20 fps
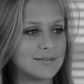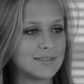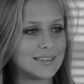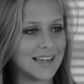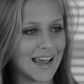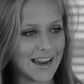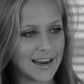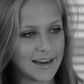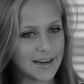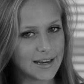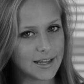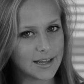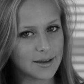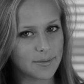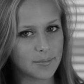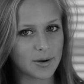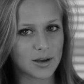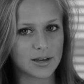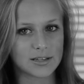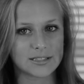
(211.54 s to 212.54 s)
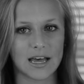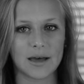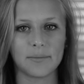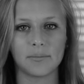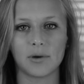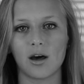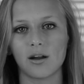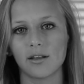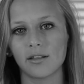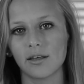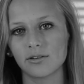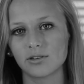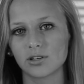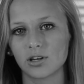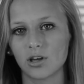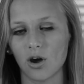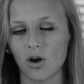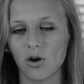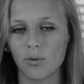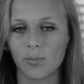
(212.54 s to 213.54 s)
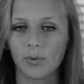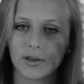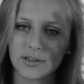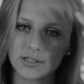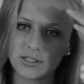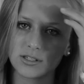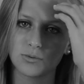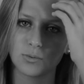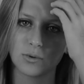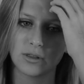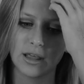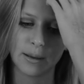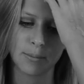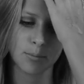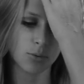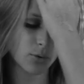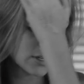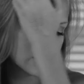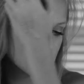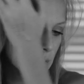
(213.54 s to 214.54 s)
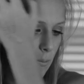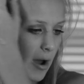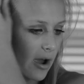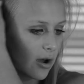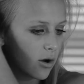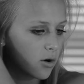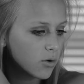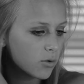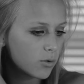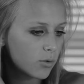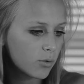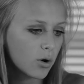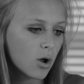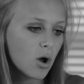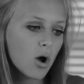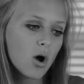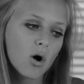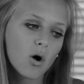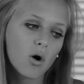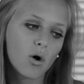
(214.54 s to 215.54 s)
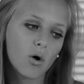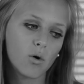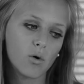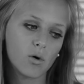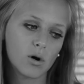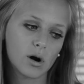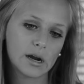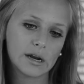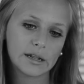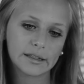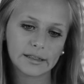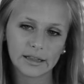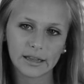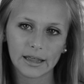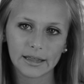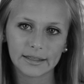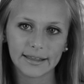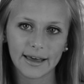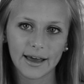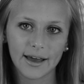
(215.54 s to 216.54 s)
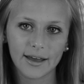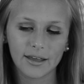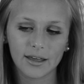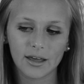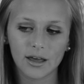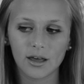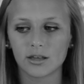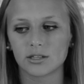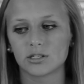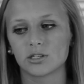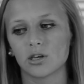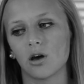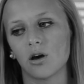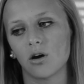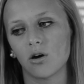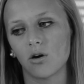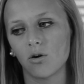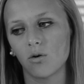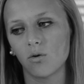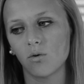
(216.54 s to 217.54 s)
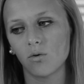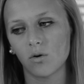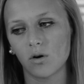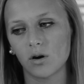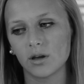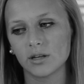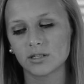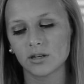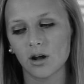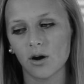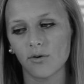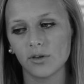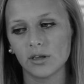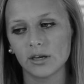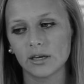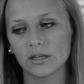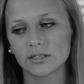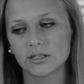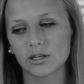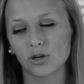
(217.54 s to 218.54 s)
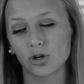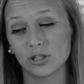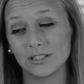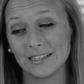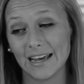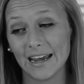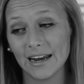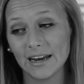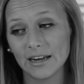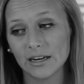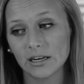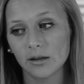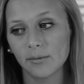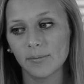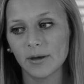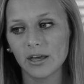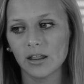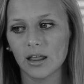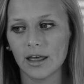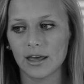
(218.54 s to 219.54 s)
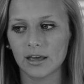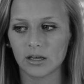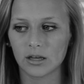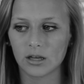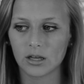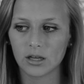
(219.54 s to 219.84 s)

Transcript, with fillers: dating because I'm not allowed to go places with like boys on my own or anything like that yet, so it's not really considered dating to me. Like,